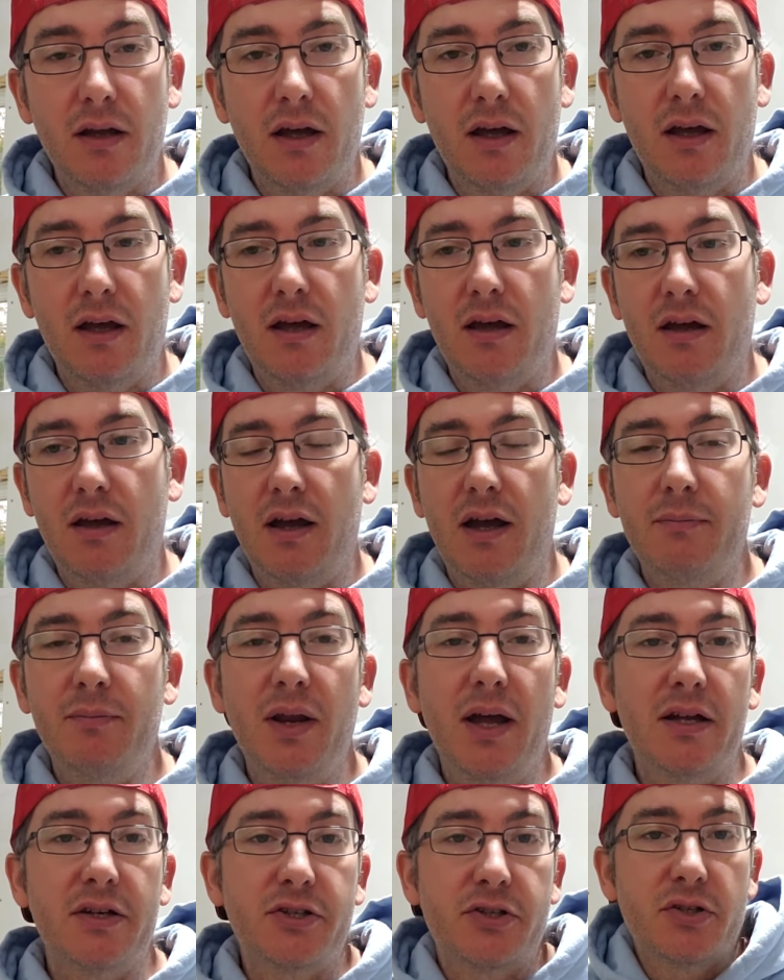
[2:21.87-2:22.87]
I'm
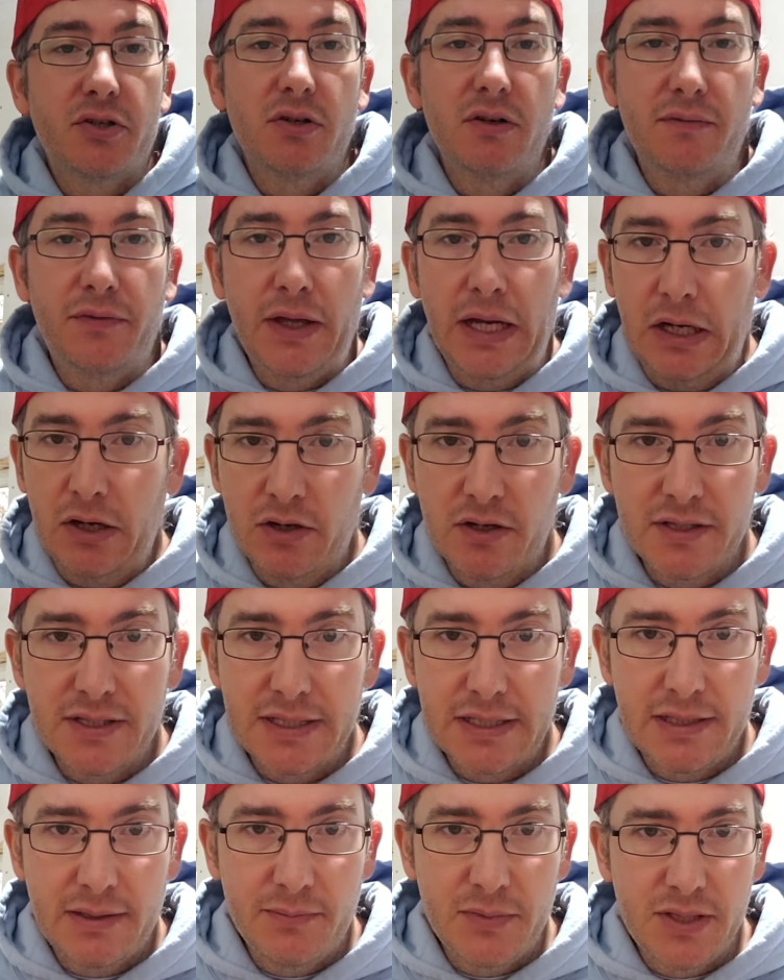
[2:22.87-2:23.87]
not sure if that
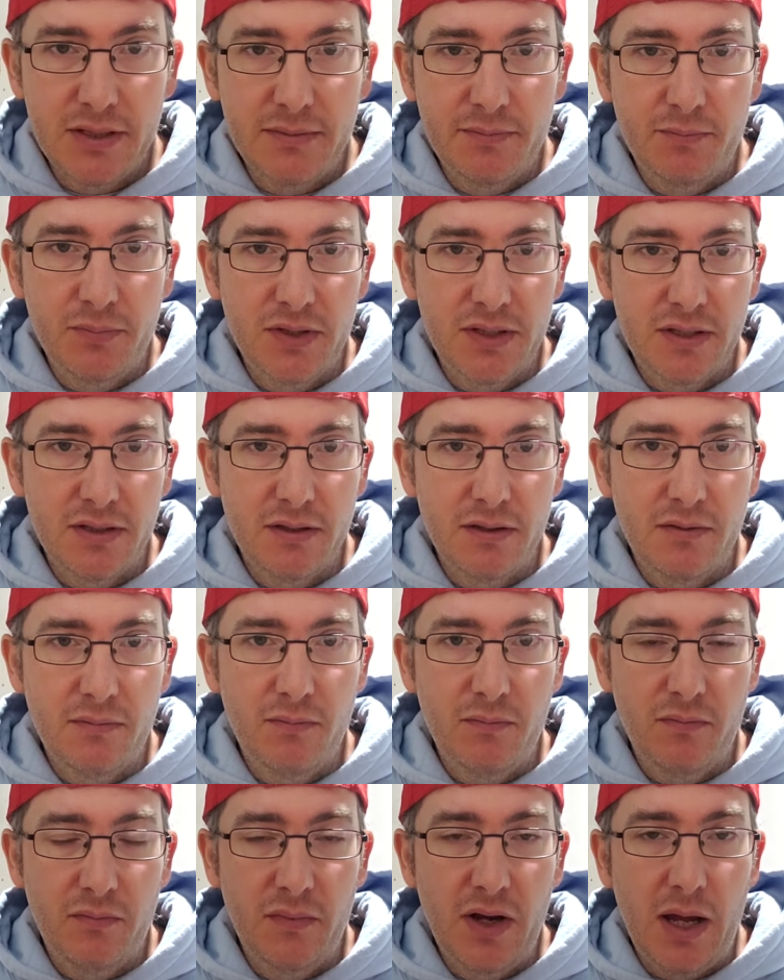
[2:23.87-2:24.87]
causes them
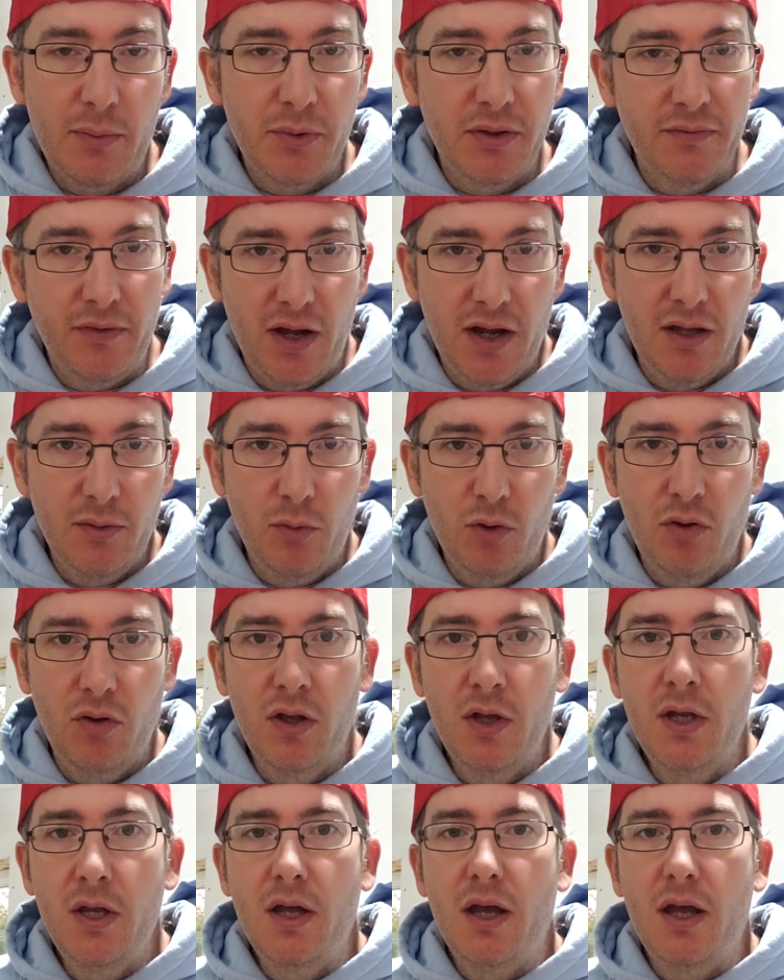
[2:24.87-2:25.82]
to not be viable,